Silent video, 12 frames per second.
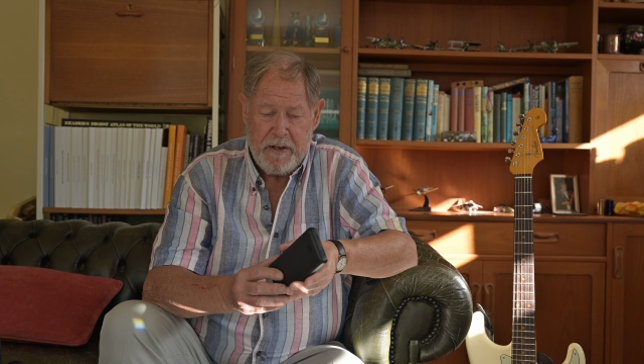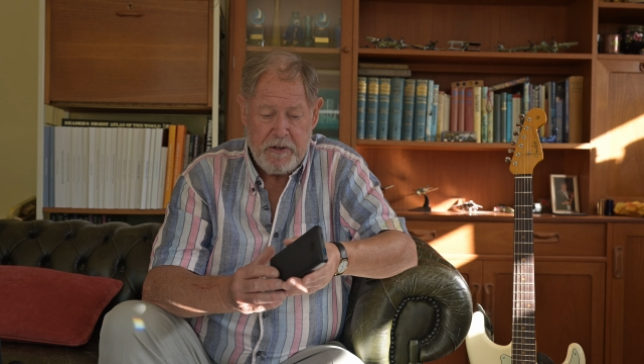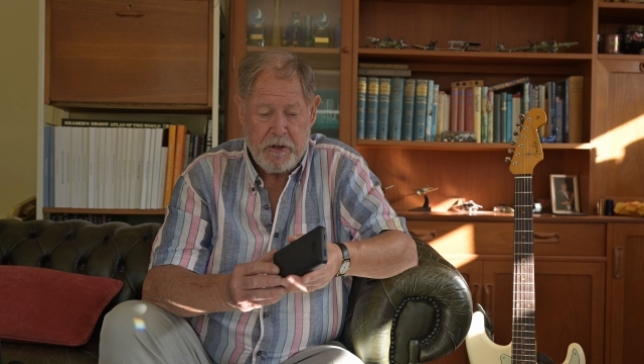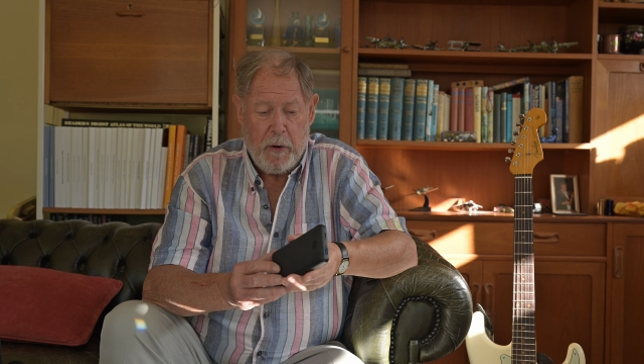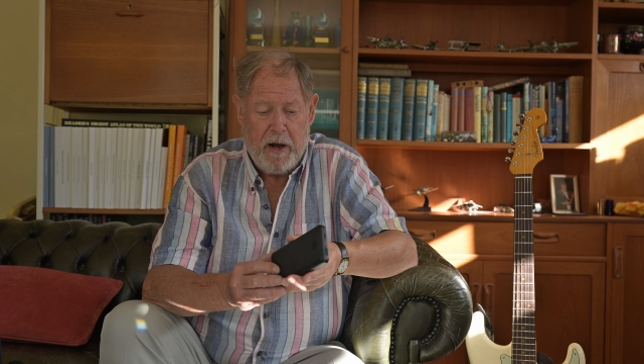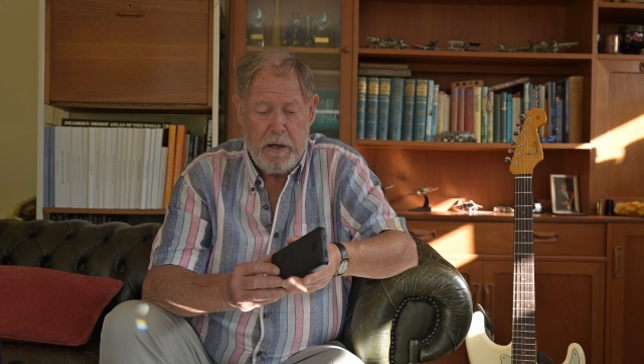
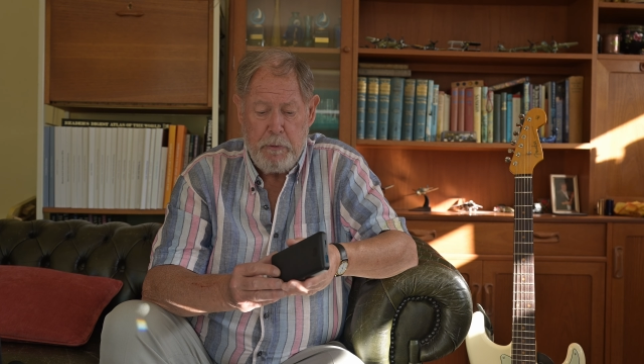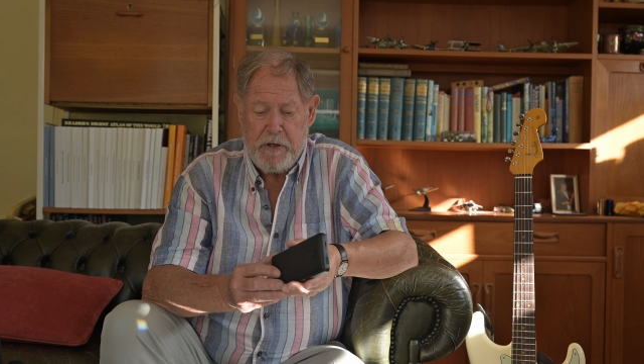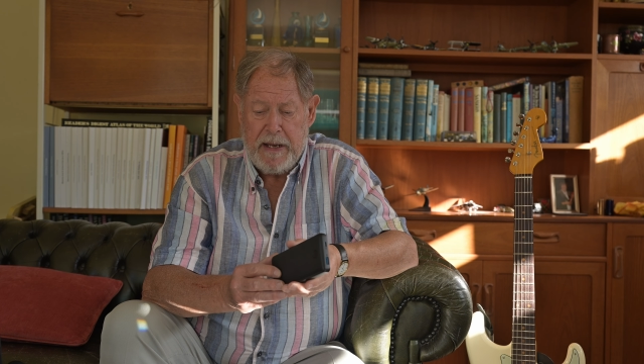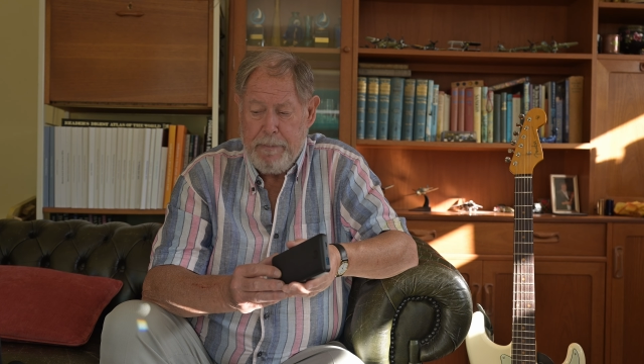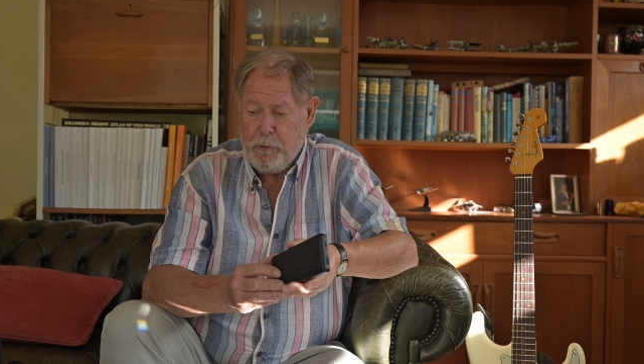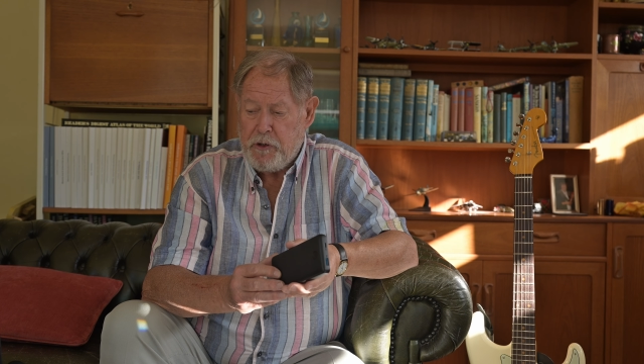So I was
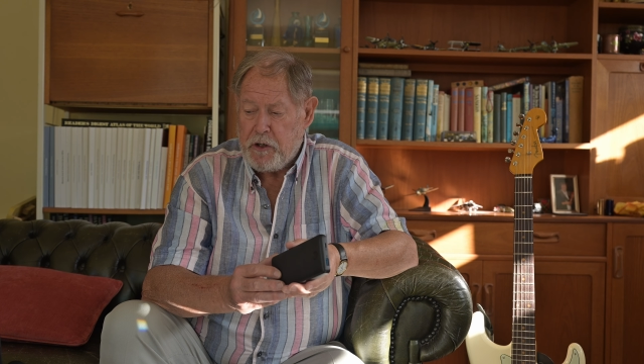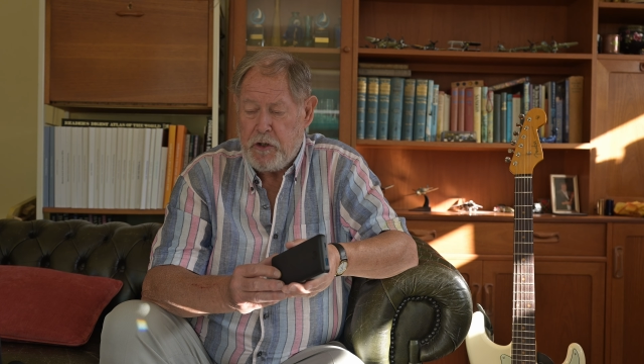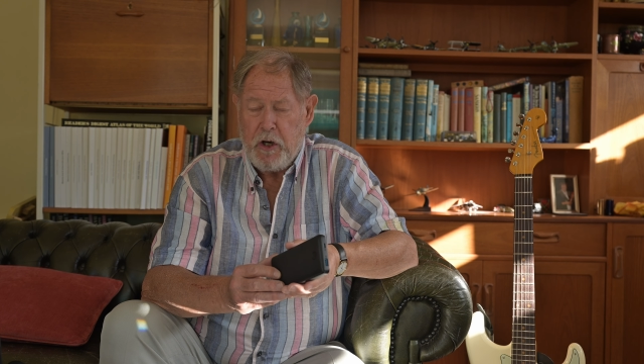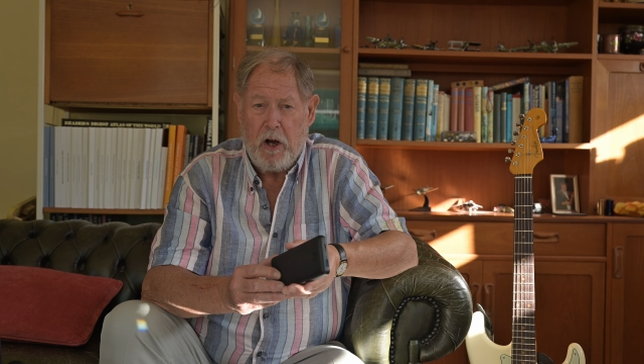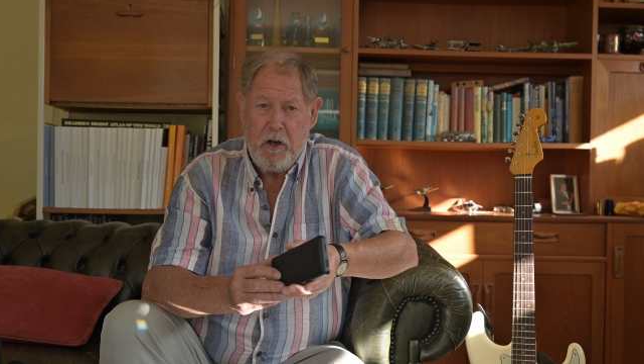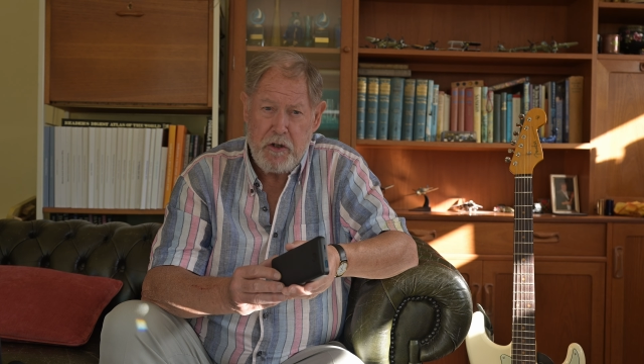able to
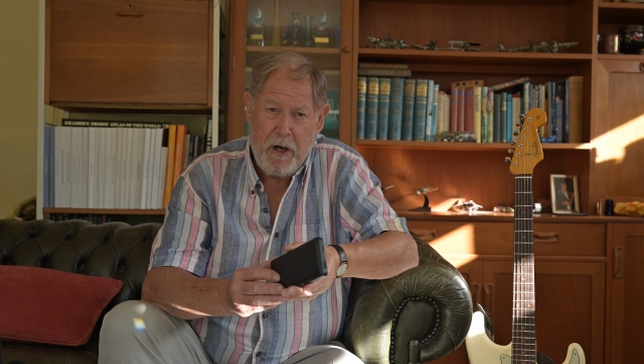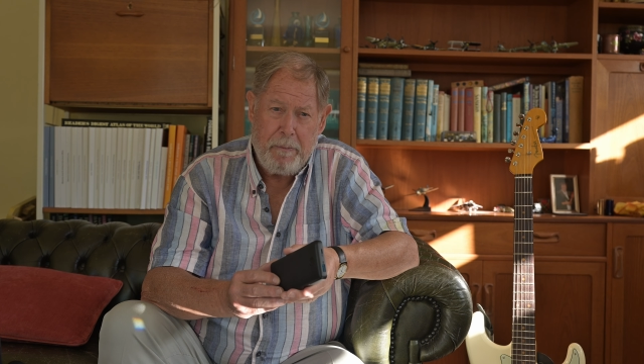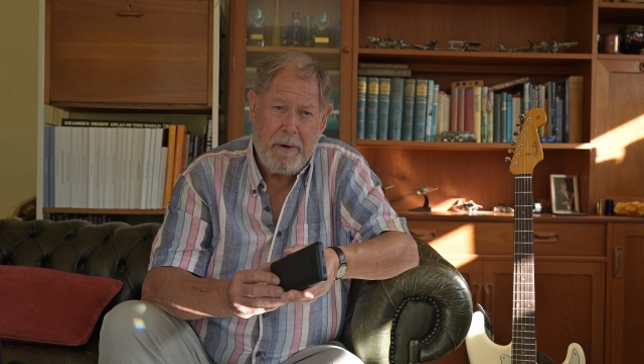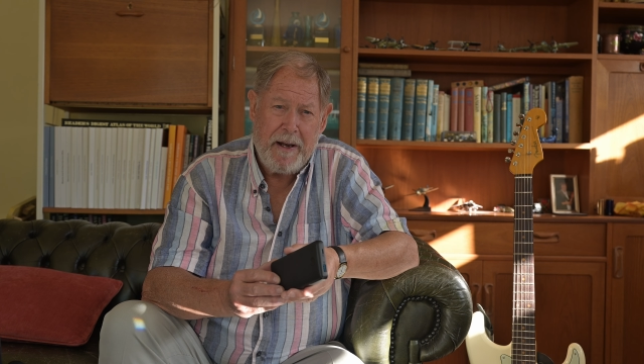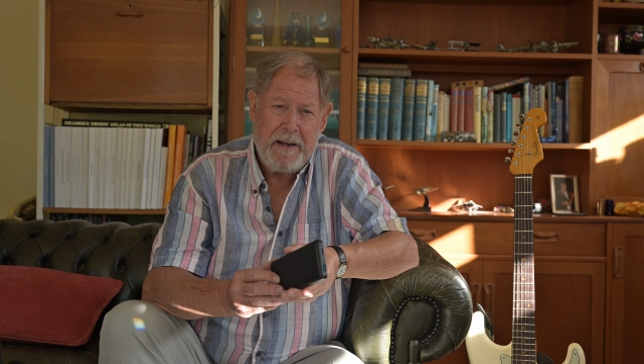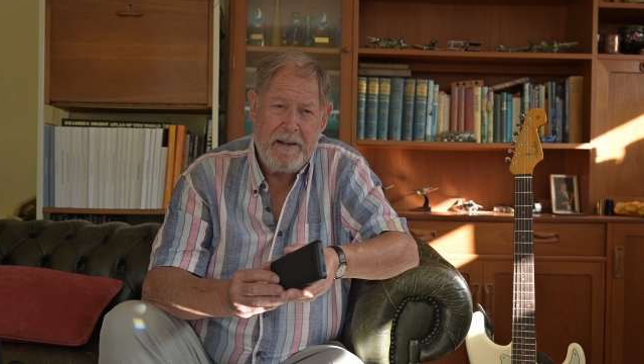charge up
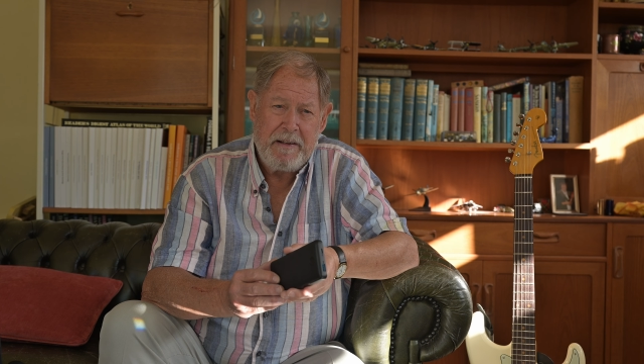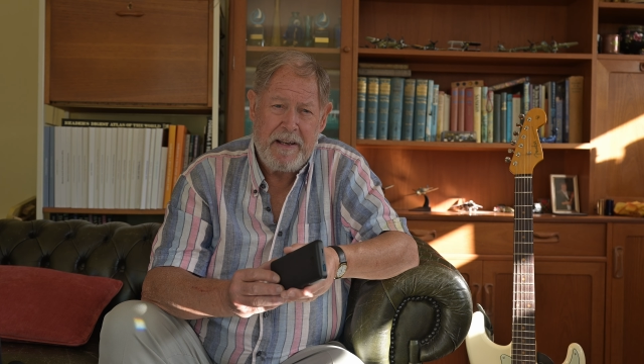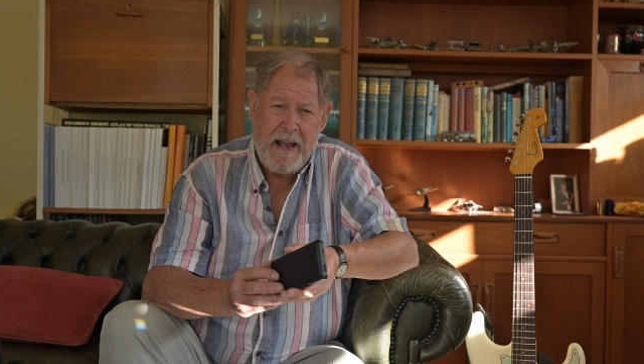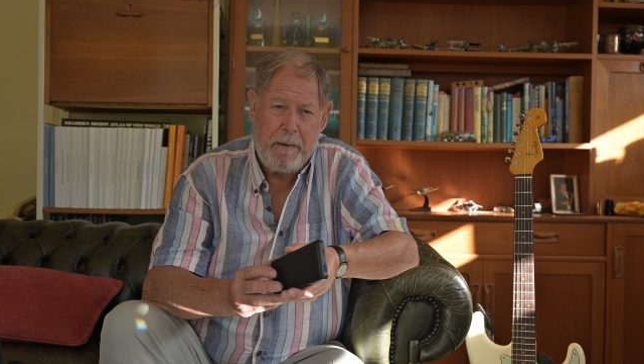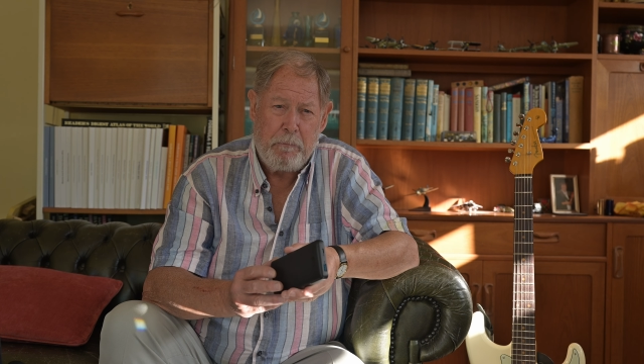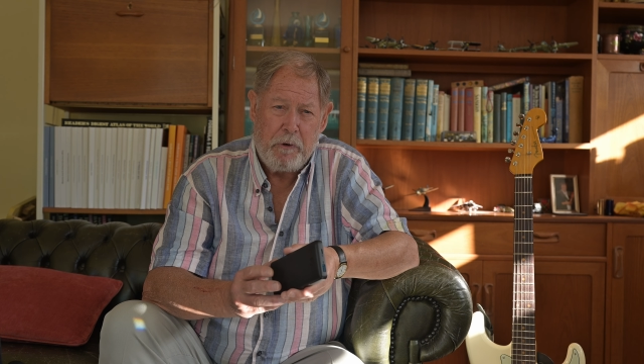my
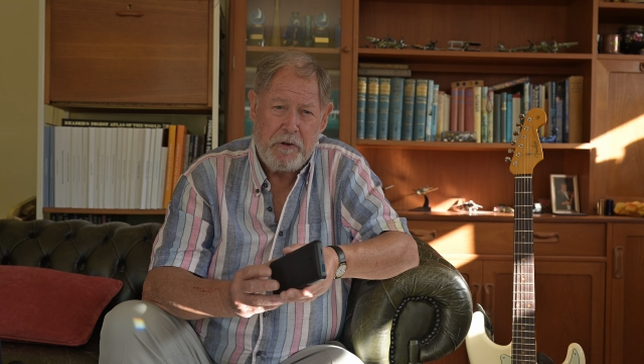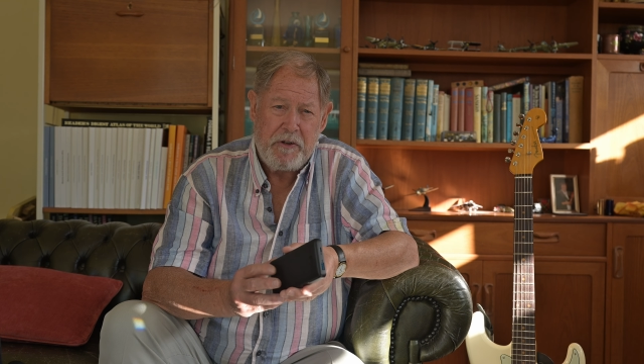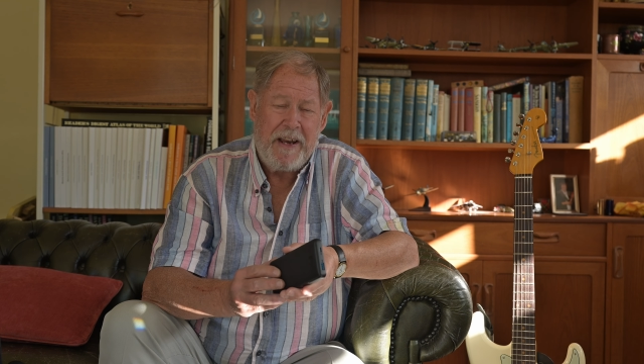cameras